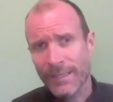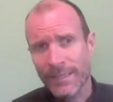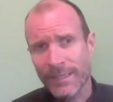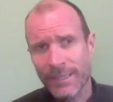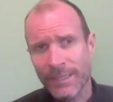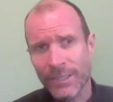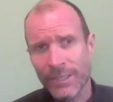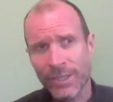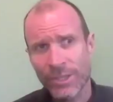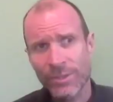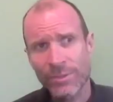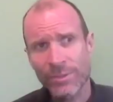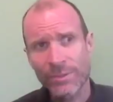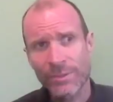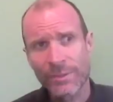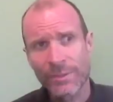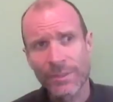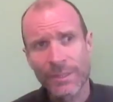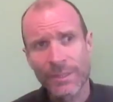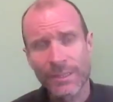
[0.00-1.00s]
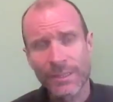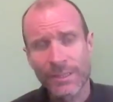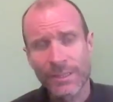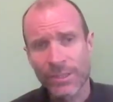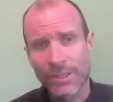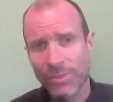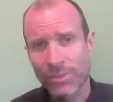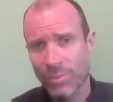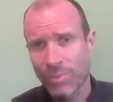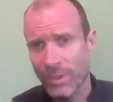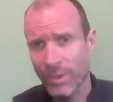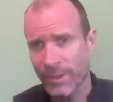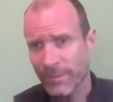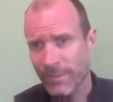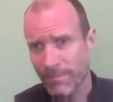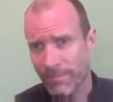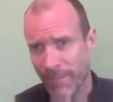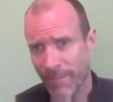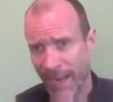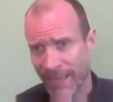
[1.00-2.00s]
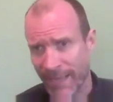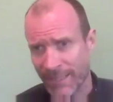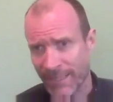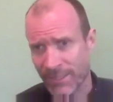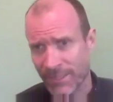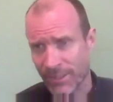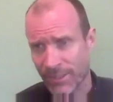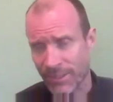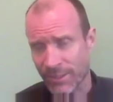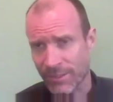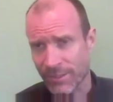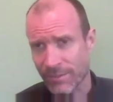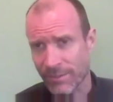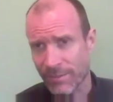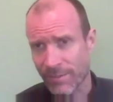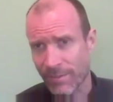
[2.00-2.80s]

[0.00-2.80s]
you know, the word master,